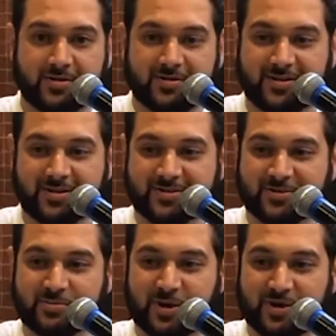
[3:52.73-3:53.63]
That's
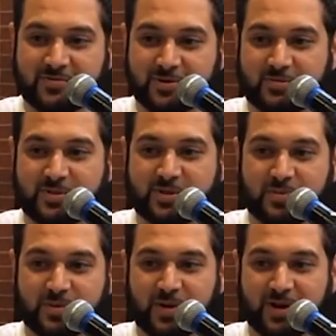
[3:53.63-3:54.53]
your prophet, peace
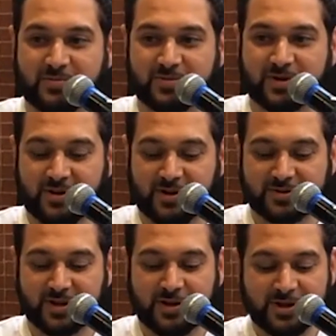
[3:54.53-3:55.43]
be upon him, sallallahu
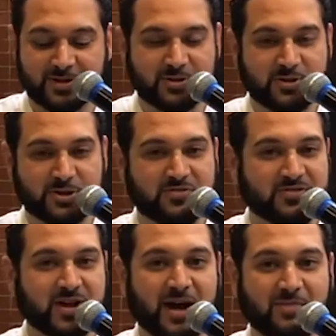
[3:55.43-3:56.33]
alaihi wasallam. So you should
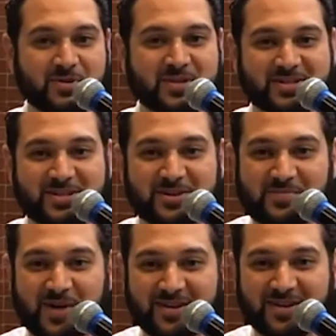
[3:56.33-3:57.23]
feel happy that you're a
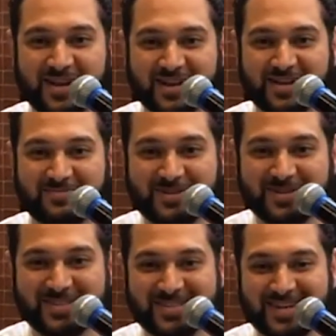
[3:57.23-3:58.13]
part of that
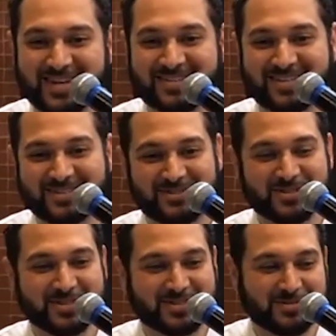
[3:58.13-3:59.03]
community, that
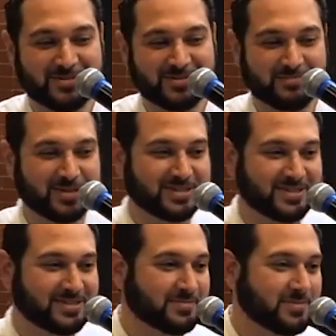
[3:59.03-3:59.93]
you get to
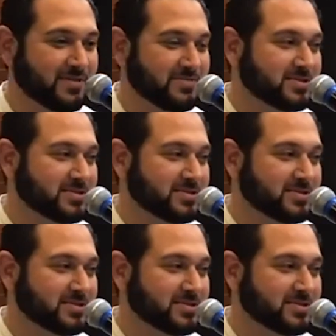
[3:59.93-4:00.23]
mention the prophet,